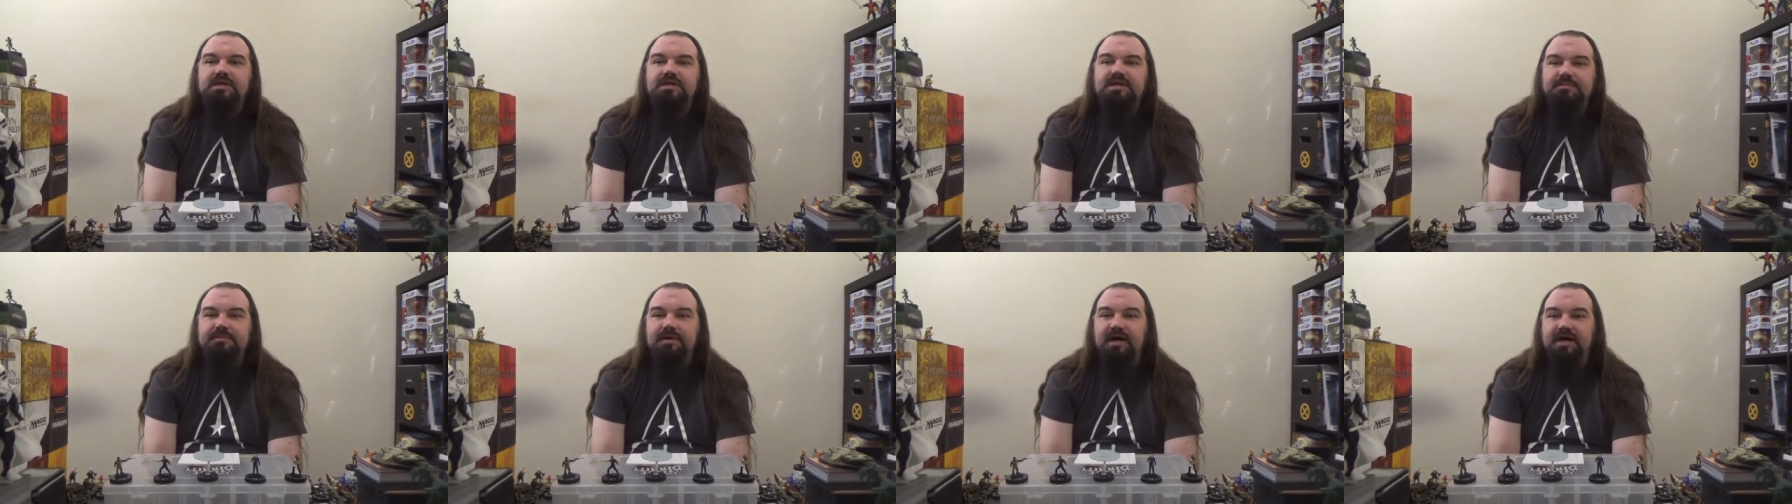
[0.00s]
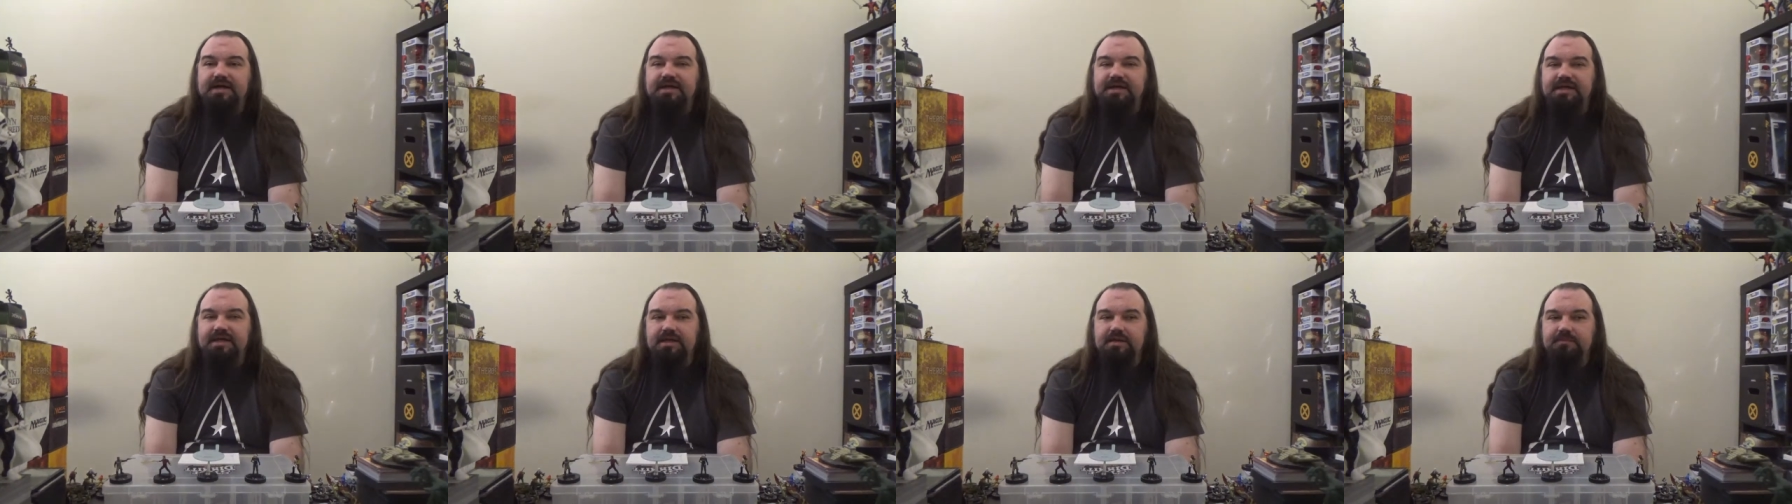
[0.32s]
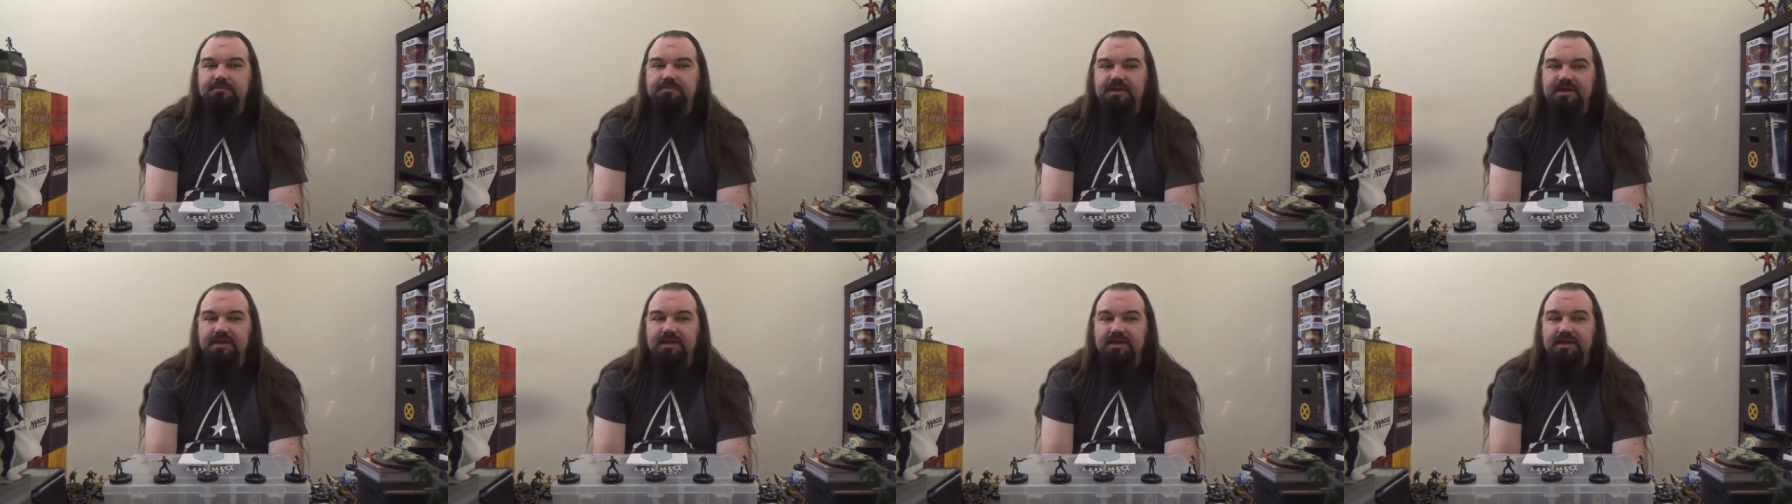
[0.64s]
Maquis
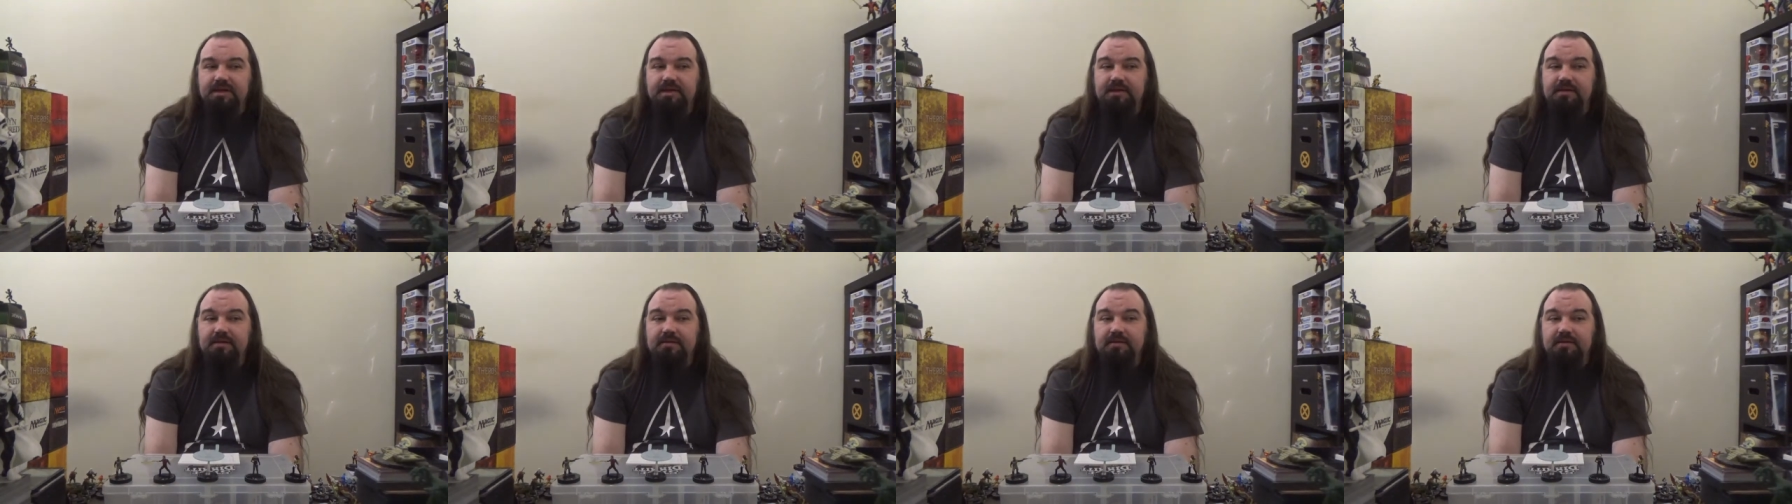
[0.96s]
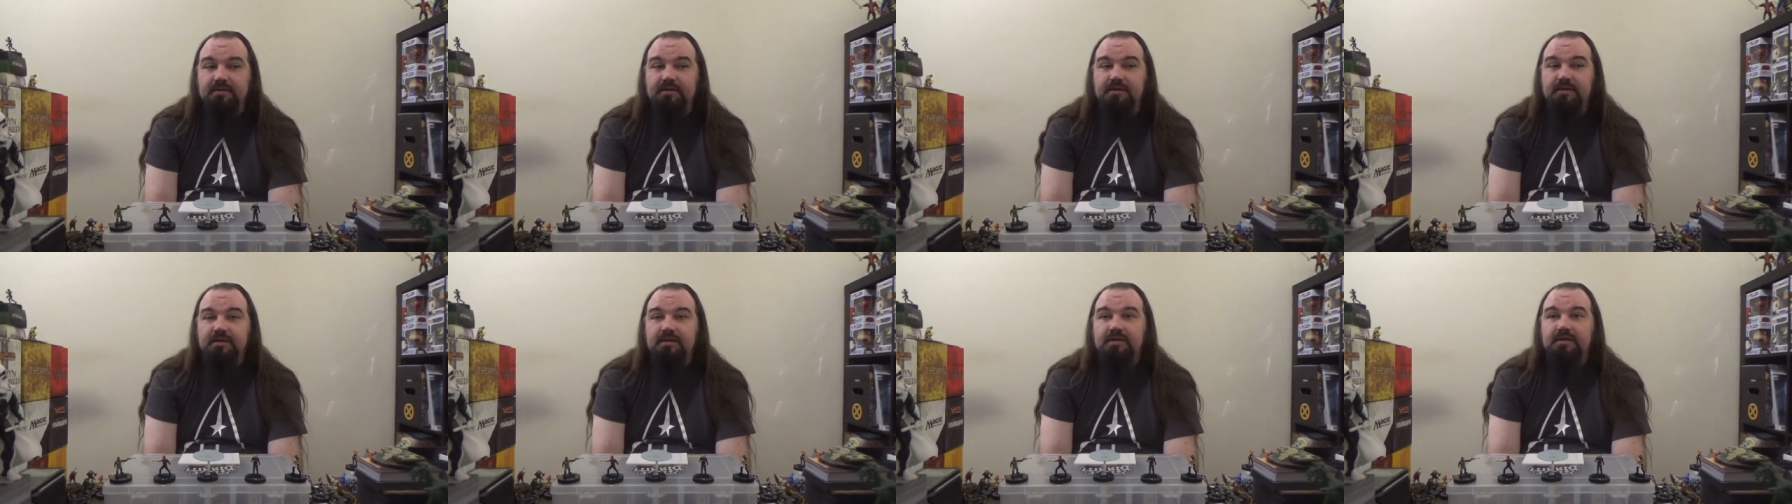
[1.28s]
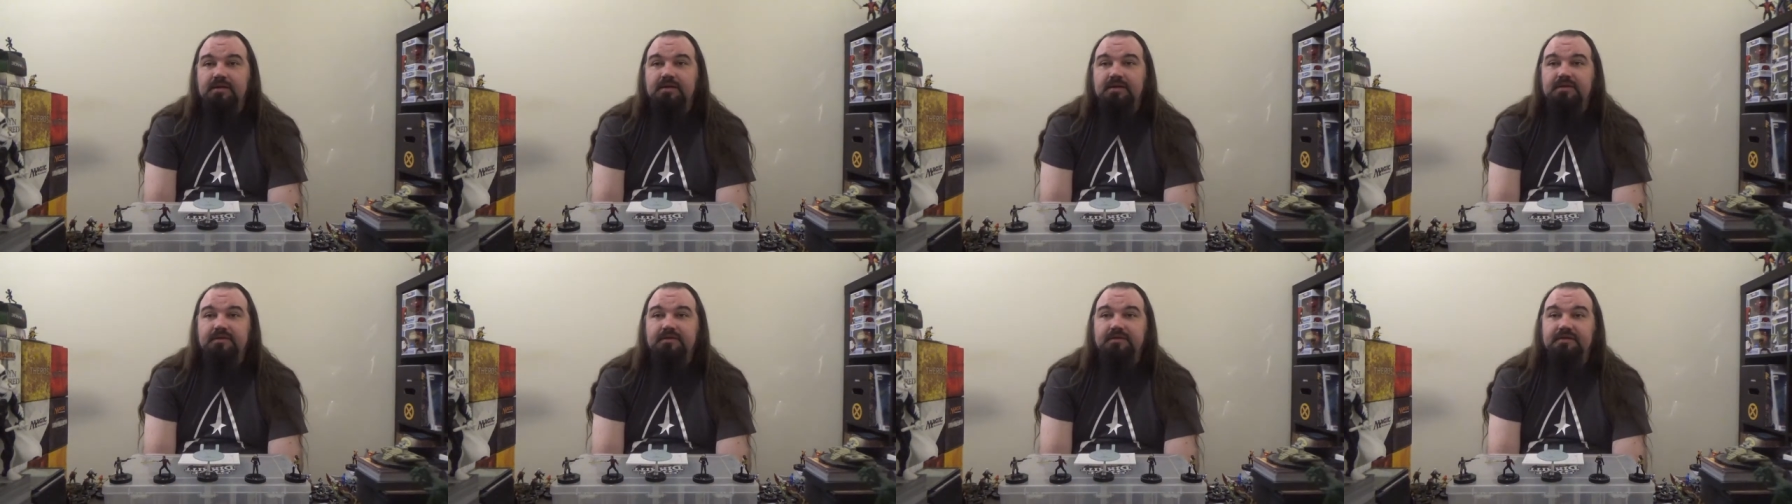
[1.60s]
being
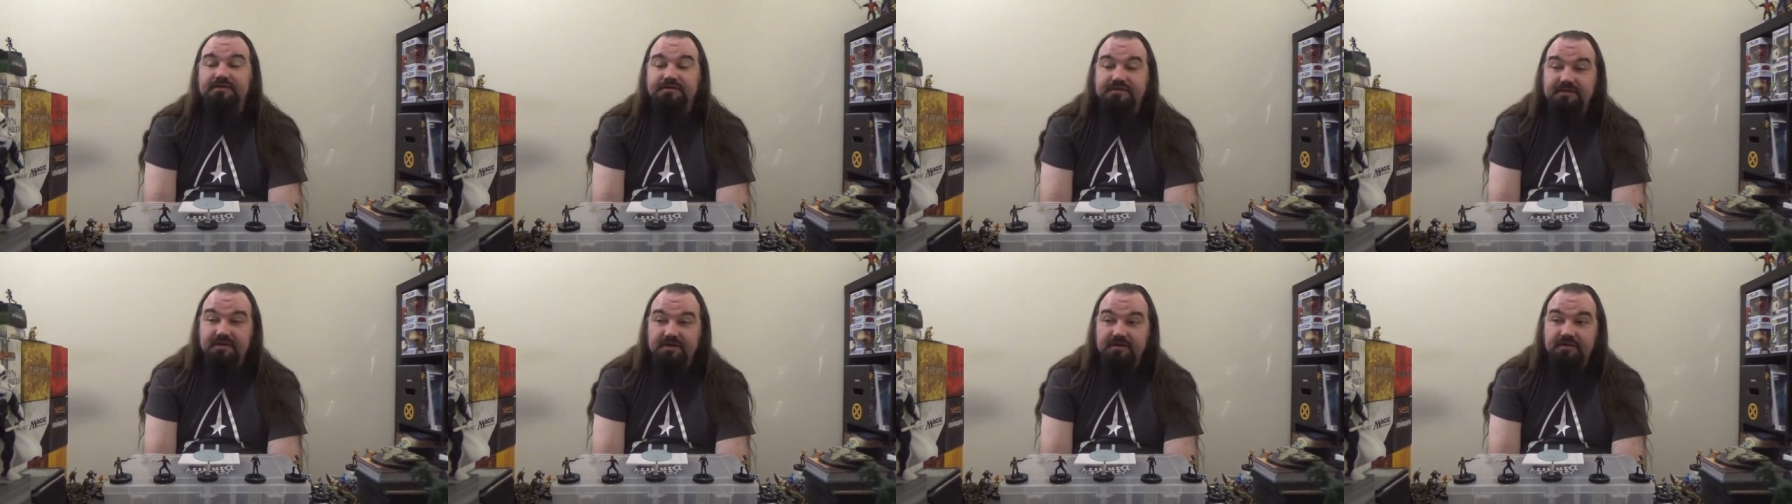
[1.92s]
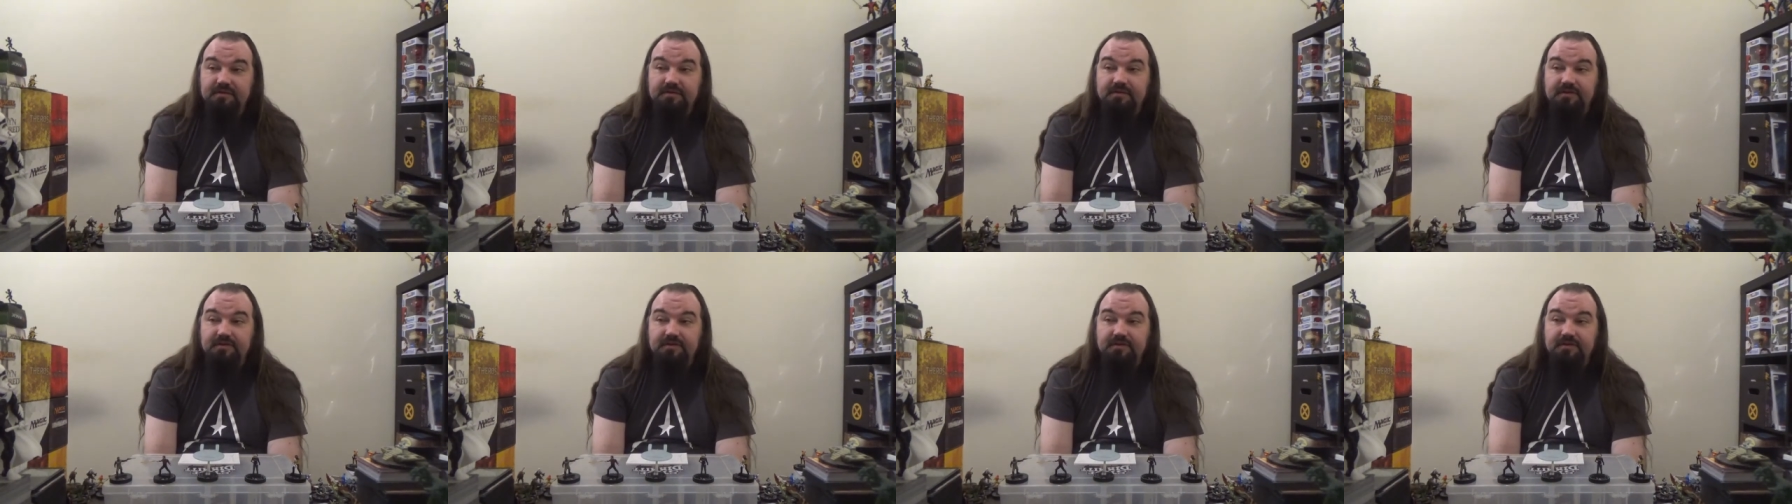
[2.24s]
the citi